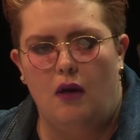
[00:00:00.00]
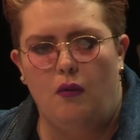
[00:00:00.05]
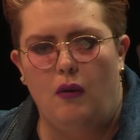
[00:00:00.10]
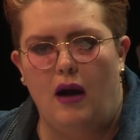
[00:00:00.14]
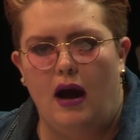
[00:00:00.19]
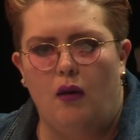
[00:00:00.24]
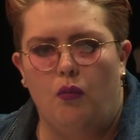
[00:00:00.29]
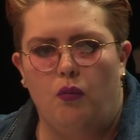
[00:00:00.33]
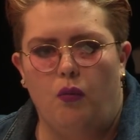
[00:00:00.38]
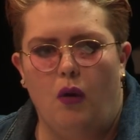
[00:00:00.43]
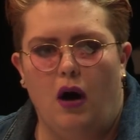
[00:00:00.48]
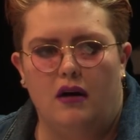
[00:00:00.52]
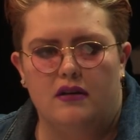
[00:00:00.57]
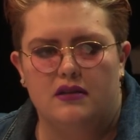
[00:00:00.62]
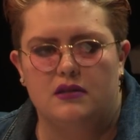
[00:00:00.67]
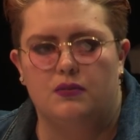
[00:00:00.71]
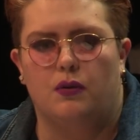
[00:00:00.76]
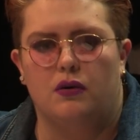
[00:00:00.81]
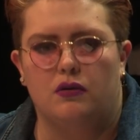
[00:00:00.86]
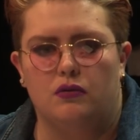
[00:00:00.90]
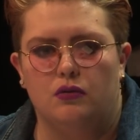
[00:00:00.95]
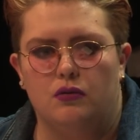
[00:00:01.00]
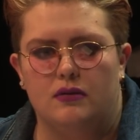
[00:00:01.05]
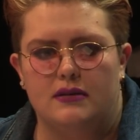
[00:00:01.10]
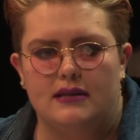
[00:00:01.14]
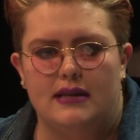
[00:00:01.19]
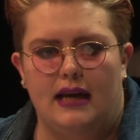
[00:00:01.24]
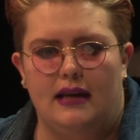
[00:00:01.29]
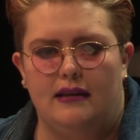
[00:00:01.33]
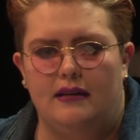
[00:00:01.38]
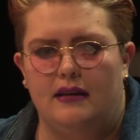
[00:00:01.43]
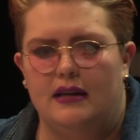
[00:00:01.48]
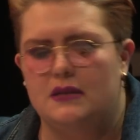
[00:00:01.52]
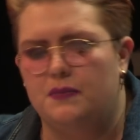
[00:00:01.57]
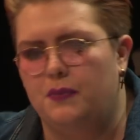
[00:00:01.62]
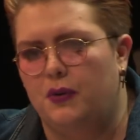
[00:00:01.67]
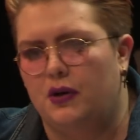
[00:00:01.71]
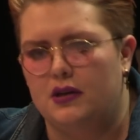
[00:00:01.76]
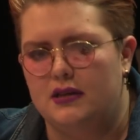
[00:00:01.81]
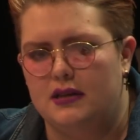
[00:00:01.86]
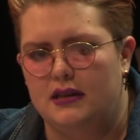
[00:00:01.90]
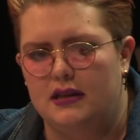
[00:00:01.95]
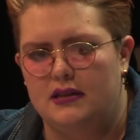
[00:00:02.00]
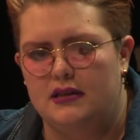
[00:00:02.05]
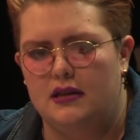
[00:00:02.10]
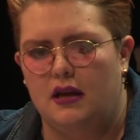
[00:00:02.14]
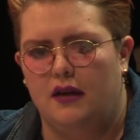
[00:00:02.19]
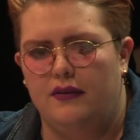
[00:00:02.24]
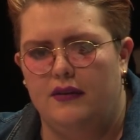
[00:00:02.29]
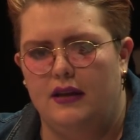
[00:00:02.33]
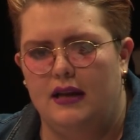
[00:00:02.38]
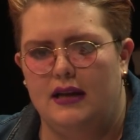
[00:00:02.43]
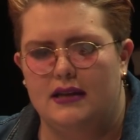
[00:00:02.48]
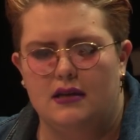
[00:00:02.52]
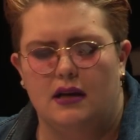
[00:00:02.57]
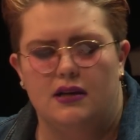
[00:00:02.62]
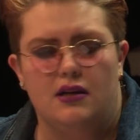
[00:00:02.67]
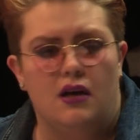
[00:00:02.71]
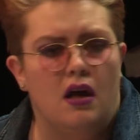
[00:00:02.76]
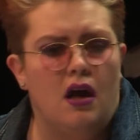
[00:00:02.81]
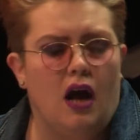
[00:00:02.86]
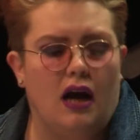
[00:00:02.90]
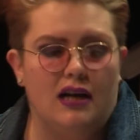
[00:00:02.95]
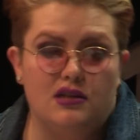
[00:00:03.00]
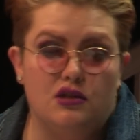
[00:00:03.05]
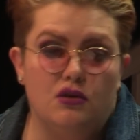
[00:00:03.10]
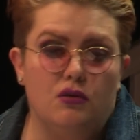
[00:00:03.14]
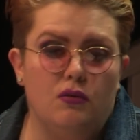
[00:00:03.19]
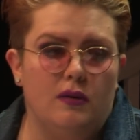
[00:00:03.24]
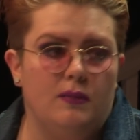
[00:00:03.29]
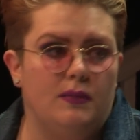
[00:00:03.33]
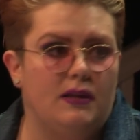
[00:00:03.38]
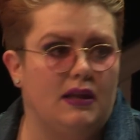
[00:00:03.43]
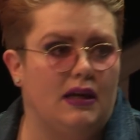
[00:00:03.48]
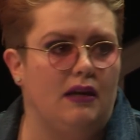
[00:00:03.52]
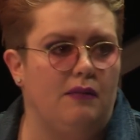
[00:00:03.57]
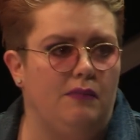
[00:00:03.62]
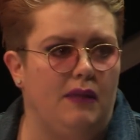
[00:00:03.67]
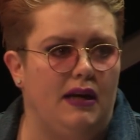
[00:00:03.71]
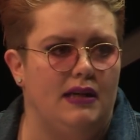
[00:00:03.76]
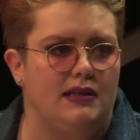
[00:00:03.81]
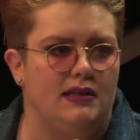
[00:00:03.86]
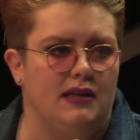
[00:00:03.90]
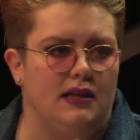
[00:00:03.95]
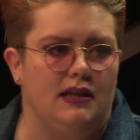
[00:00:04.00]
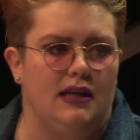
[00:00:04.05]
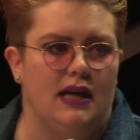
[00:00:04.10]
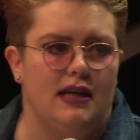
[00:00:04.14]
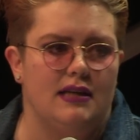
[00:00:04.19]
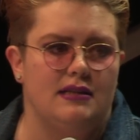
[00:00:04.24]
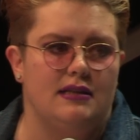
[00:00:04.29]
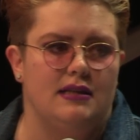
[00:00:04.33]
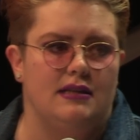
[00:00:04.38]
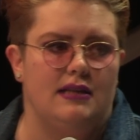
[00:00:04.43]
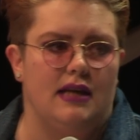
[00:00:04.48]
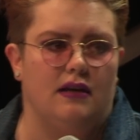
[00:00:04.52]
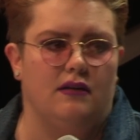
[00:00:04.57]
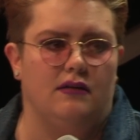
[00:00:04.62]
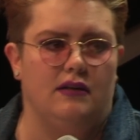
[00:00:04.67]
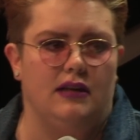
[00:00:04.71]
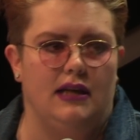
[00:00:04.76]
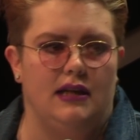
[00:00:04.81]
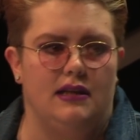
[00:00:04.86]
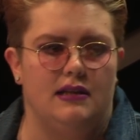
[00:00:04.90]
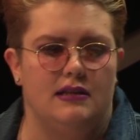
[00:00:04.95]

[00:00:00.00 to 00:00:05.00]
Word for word: well, whilst we're all saying this person has done this, I, I saw it with a comedian yesterday on the